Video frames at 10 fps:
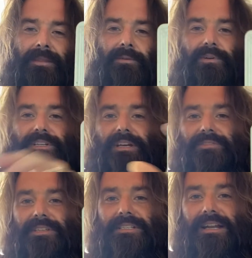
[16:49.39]
Which
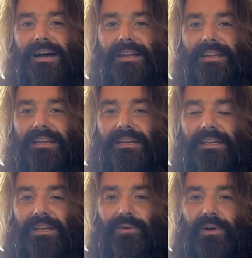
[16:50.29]
gives us 90,
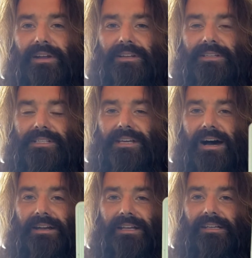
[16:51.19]
equated to
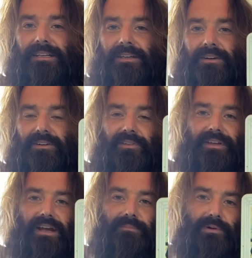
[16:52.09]
Zadi, or the
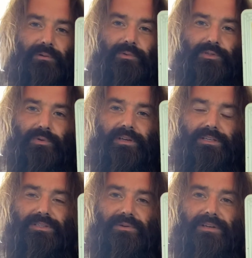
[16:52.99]
Emperor, which we'll get
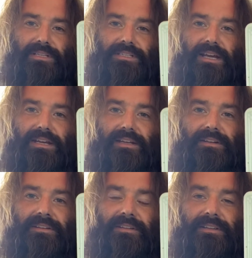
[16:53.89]
to in a second.
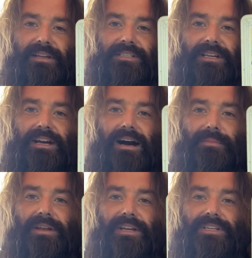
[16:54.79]
That is the
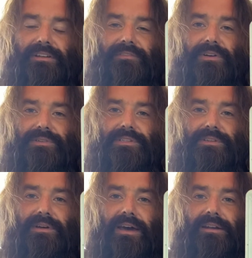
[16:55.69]
combination of those
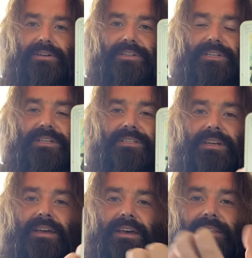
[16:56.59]
two energies
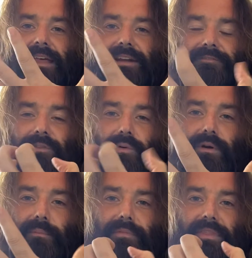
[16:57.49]
that
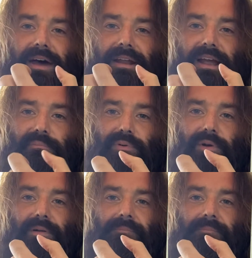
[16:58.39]
form that Emperor.